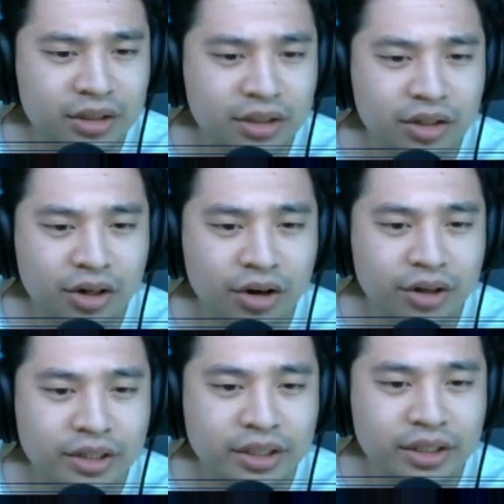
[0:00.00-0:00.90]

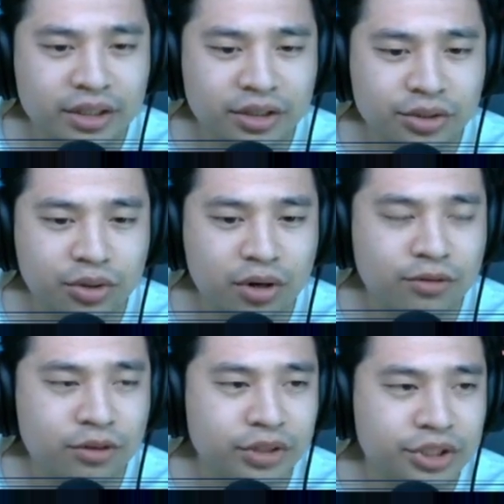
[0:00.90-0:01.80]
card here as well
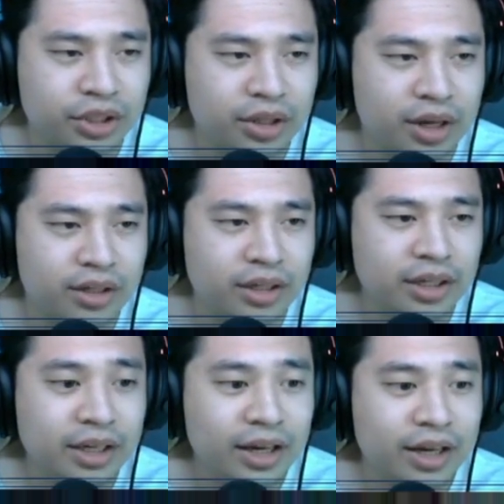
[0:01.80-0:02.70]
for reaching that.
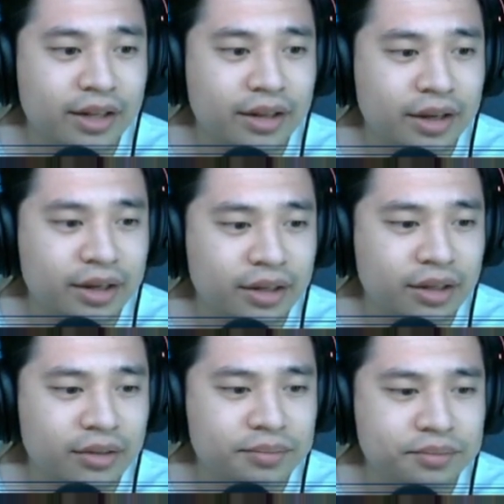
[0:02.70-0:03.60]
And
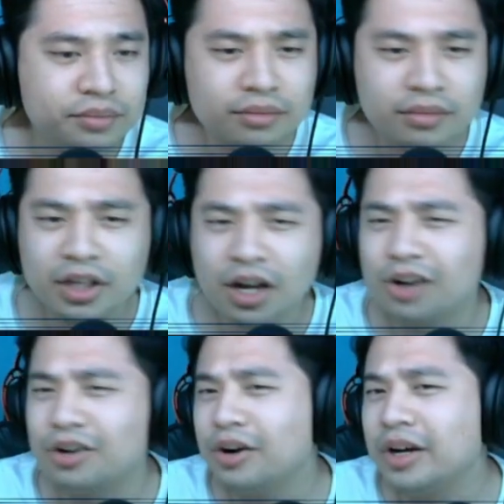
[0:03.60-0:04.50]
then
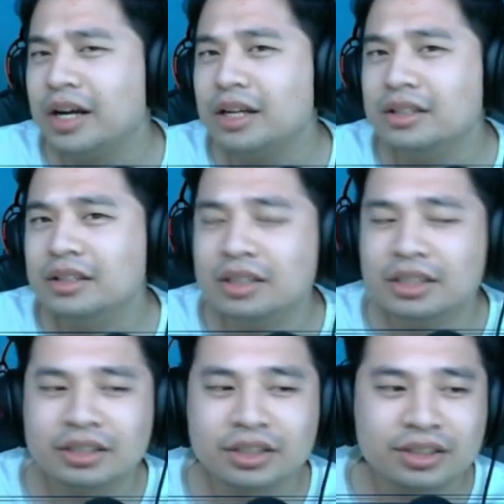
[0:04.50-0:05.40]
I'll go ahead,
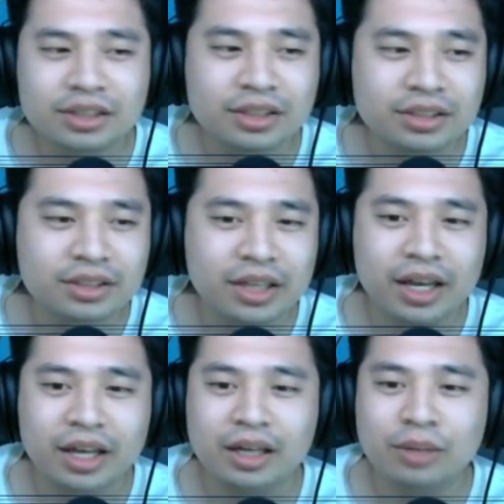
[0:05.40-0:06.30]
since this is
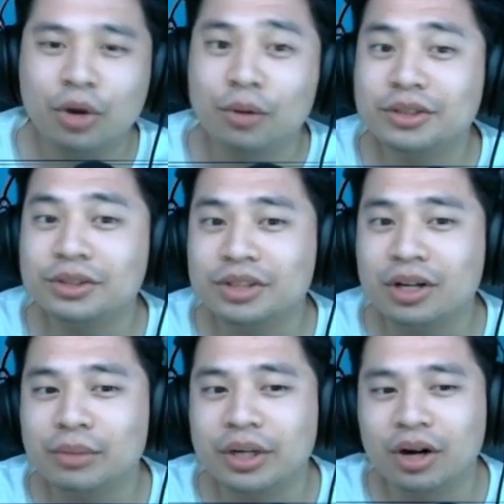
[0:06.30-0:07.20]
a moment to
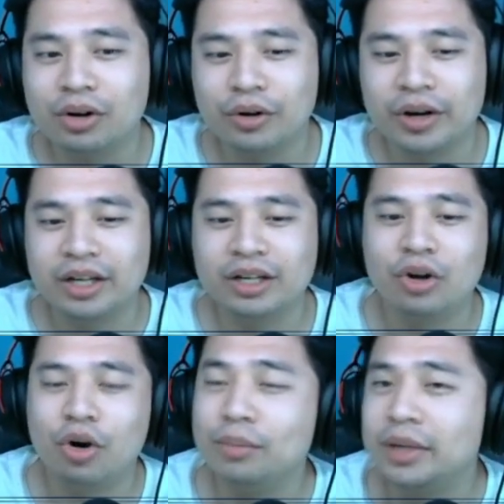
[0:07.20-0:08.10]
celebrate, I'll go ahead and
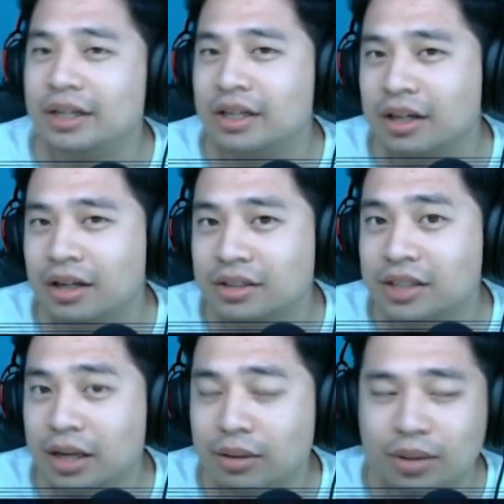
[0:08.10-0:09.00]
open
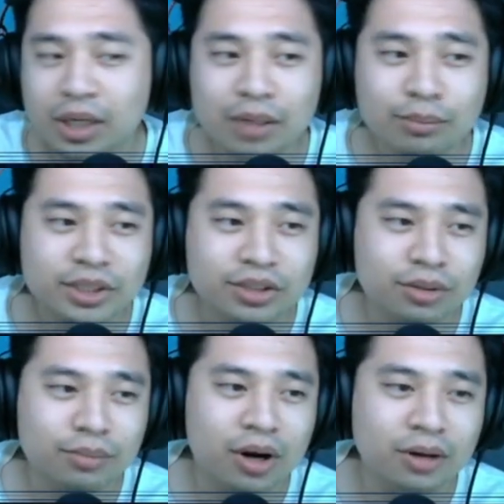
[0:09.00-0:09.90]
10
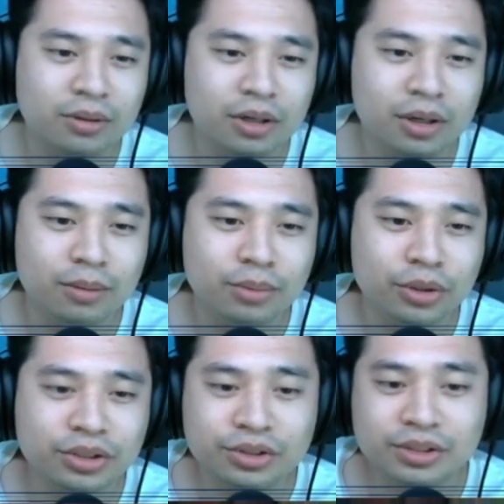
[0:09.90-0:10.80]
mystical
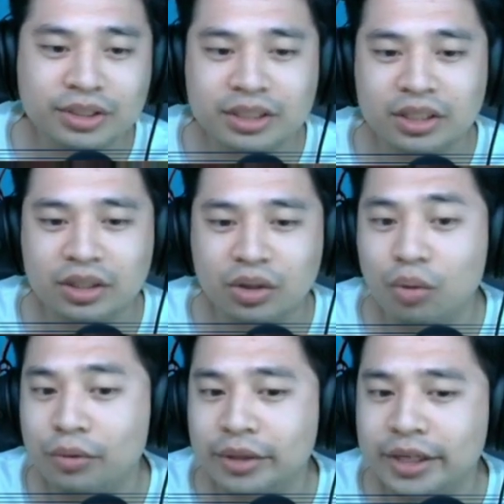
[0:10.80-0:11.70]
books to see
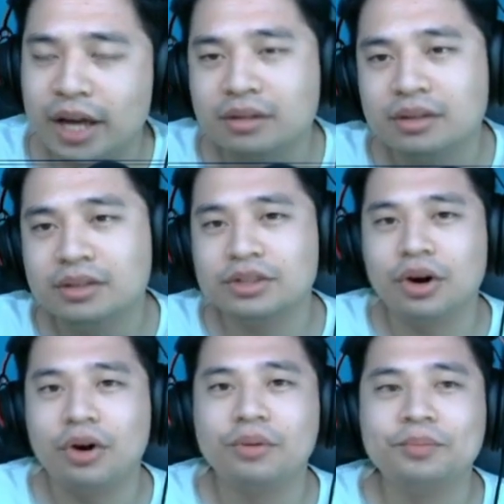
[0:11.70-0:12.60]
what we get.
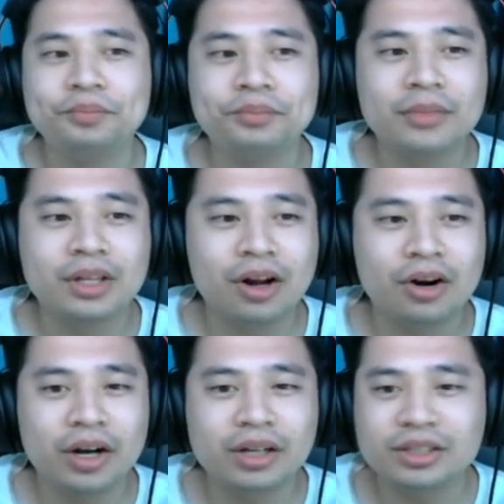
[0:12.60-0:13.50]
So,
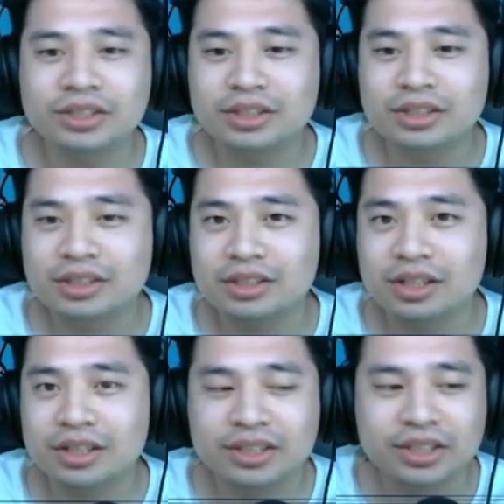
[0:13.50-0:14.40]
alright,
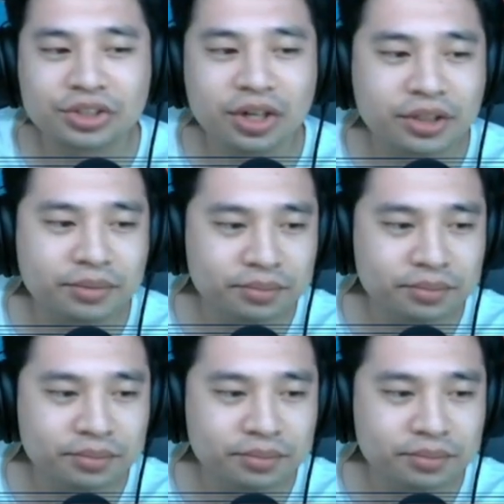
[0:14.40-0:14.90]
let's get started.